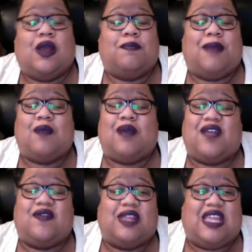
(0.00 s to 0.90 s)
my
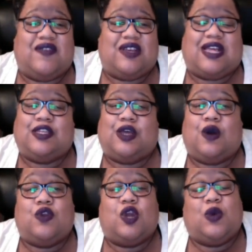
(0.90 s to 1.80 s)
wife leaving because I
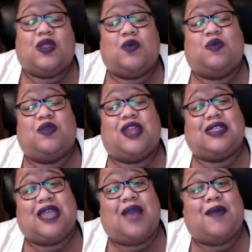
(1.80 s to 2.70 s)
don't know when it will be the
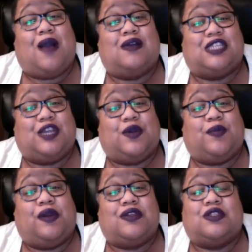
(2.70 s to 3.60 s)
next time I'll see her in
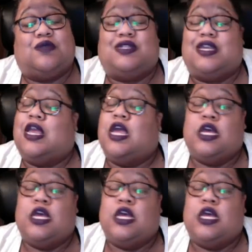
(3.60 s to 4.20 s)
person. You know what I'm saying?